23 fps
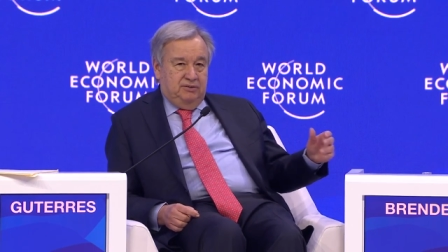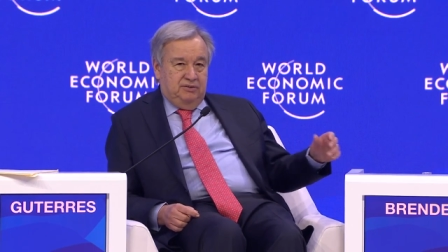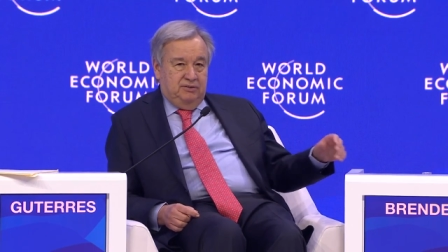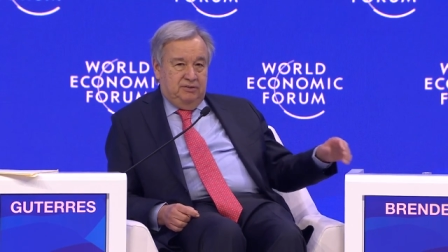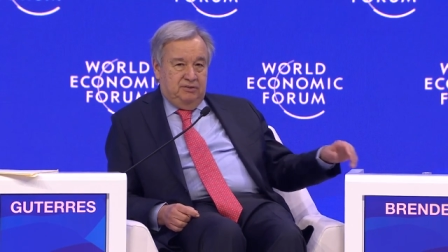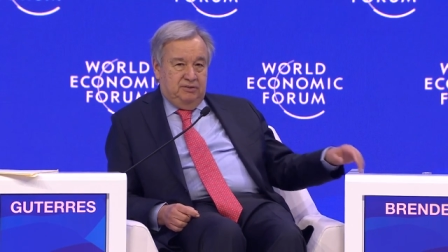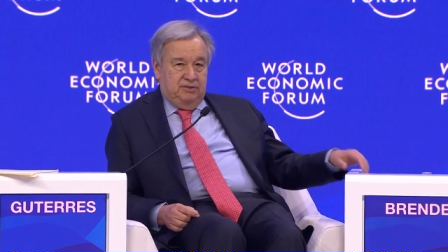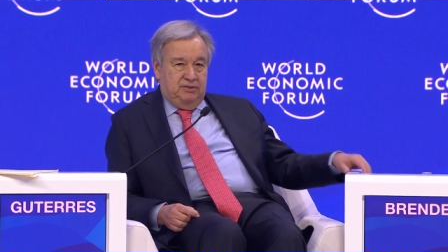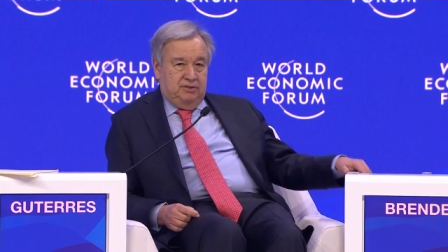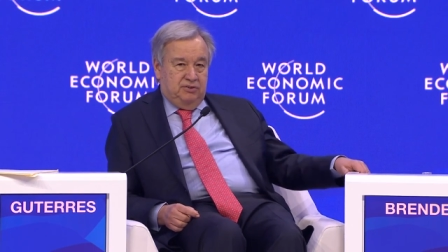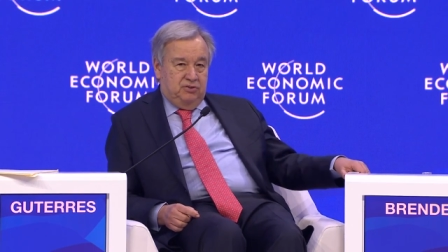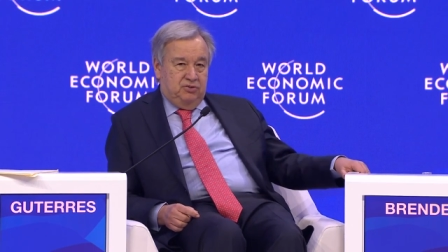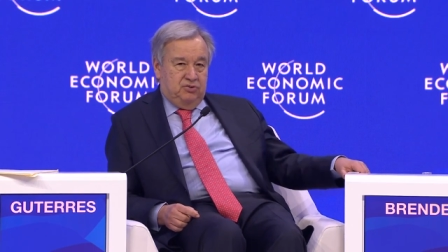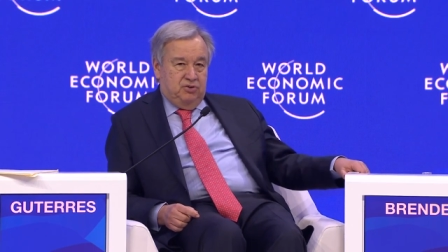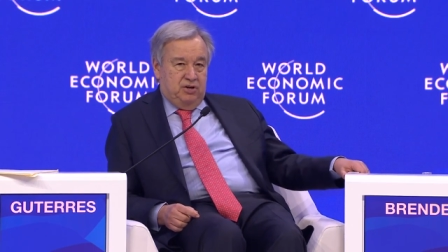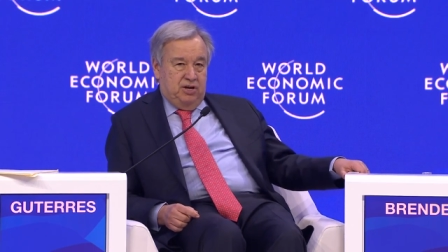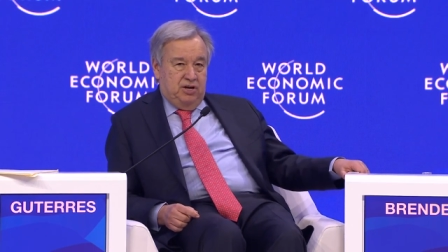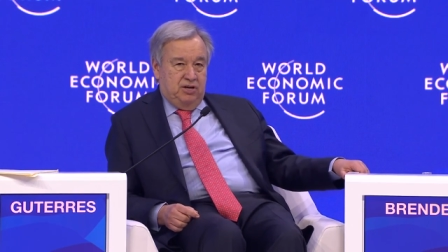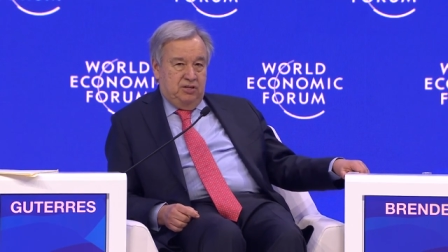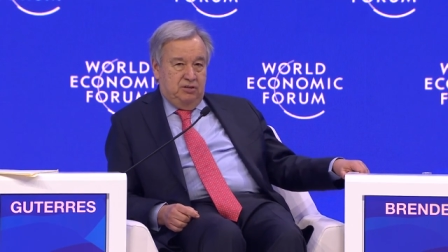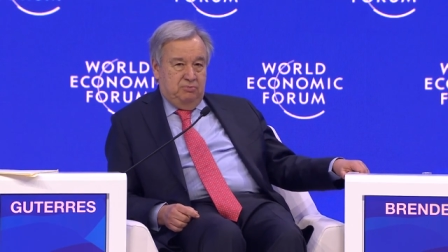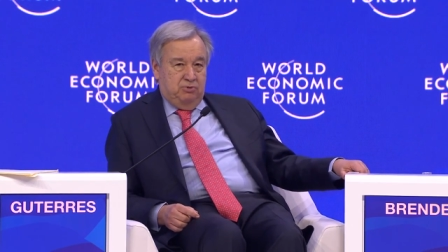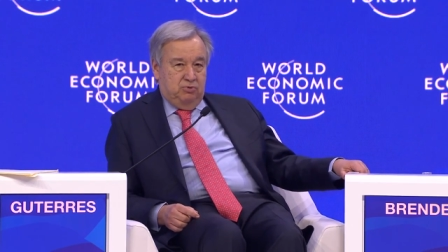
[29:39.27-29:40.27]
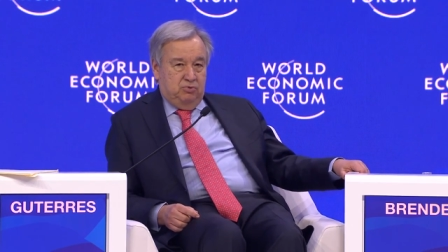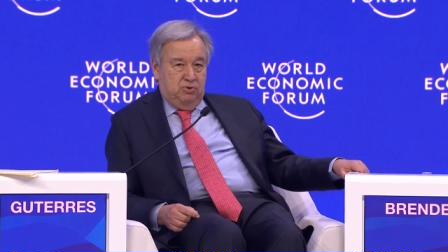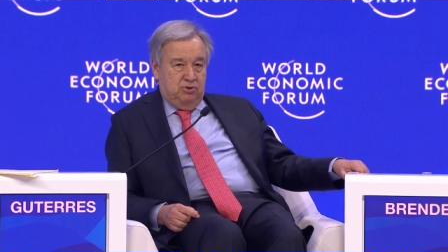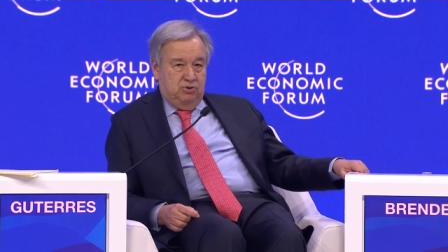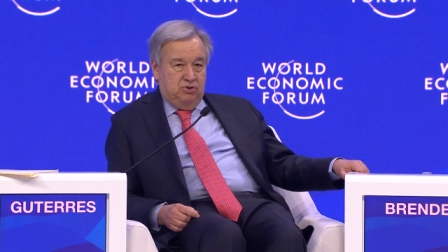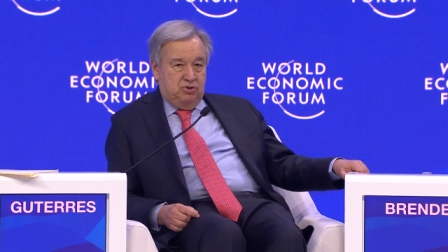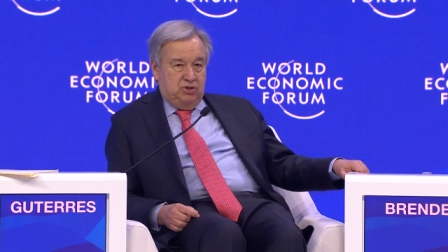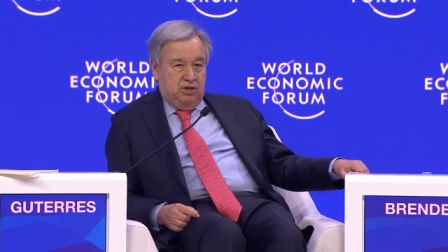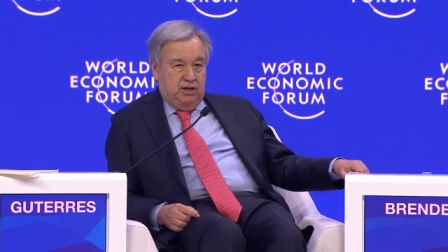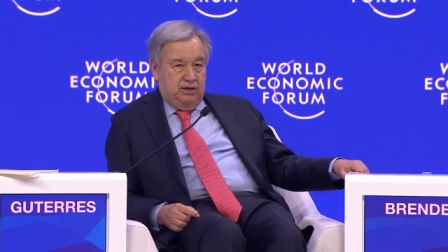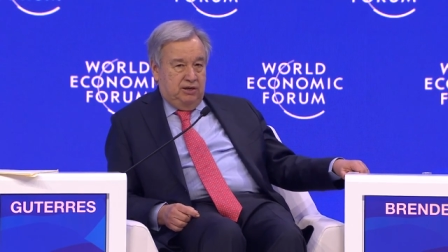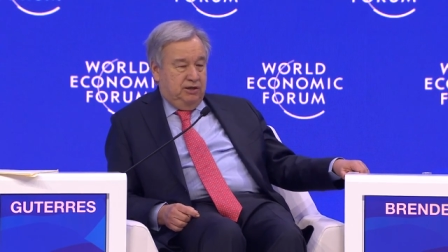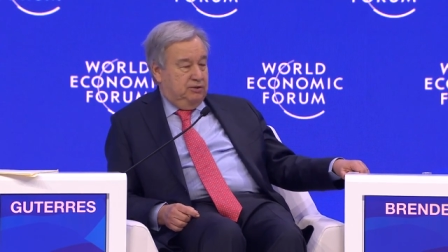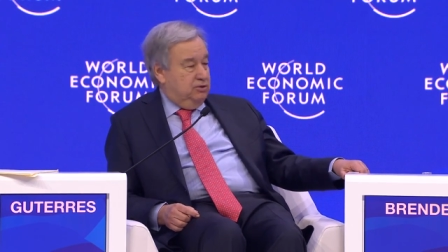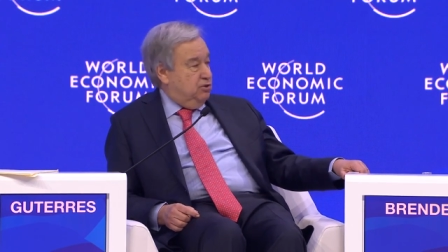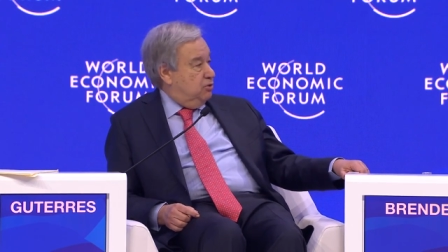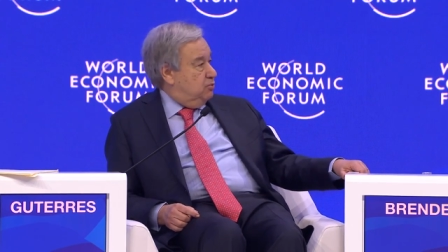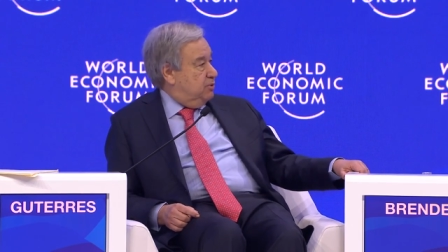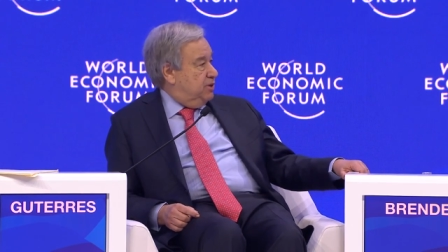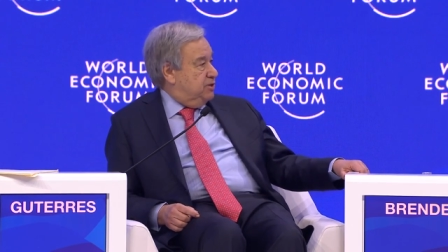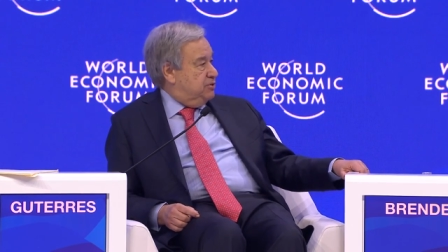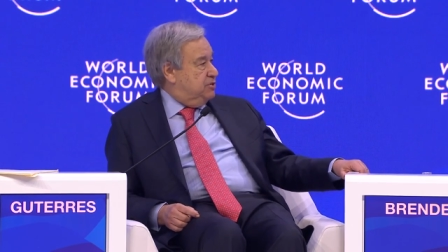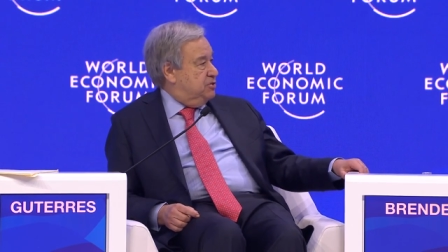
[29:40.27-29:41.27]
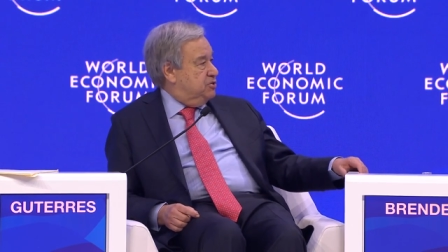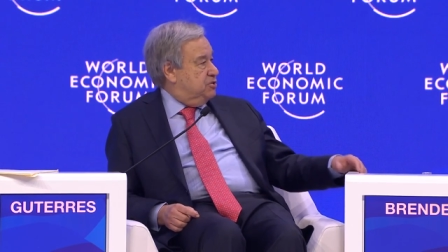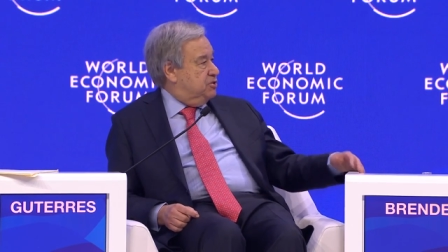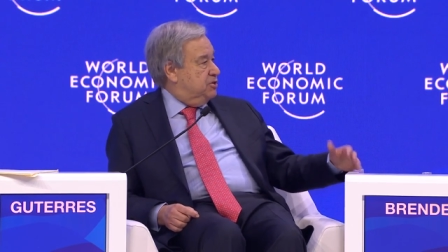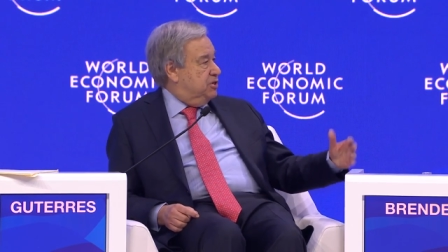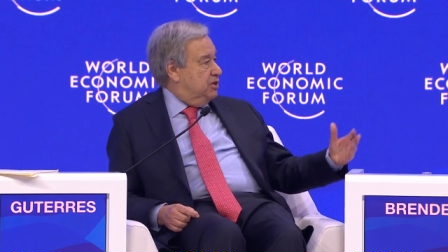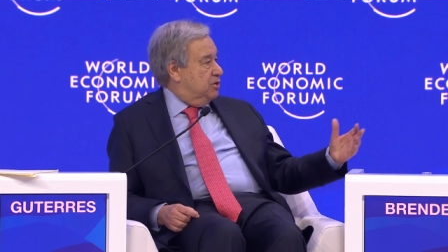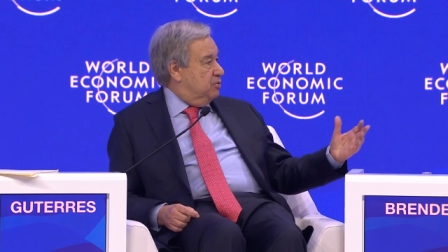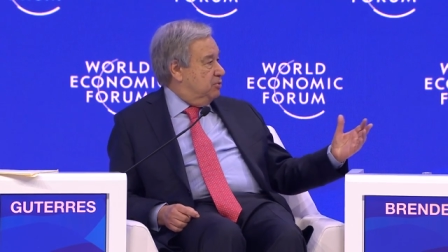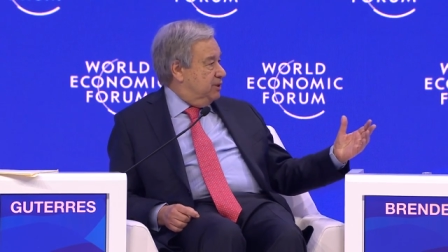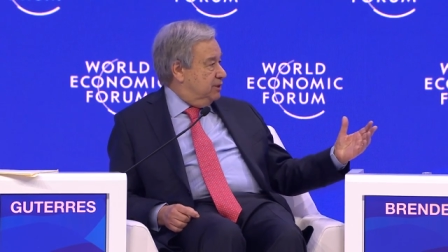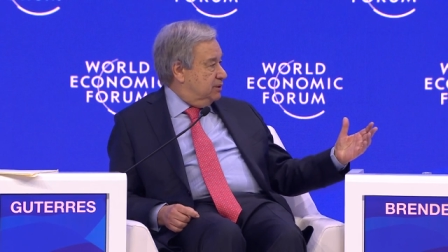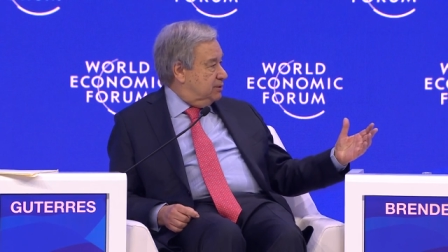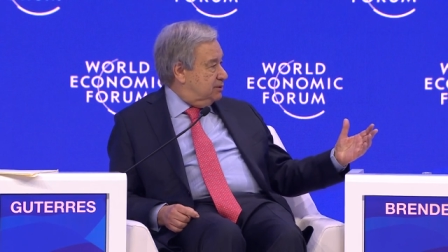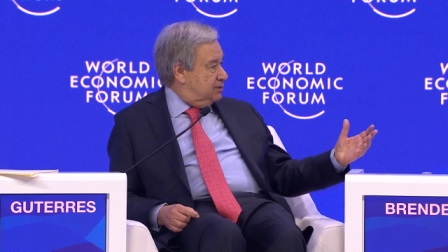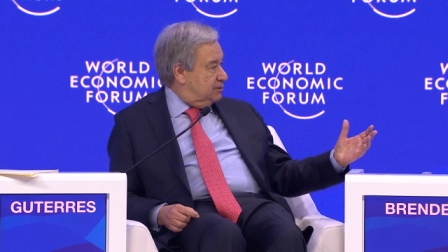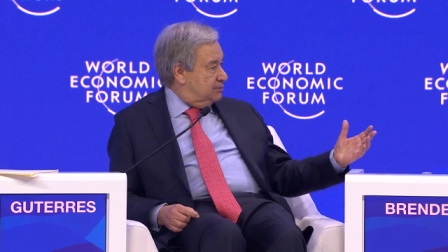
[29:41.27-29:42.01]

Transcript: the trade between China and the US is growing.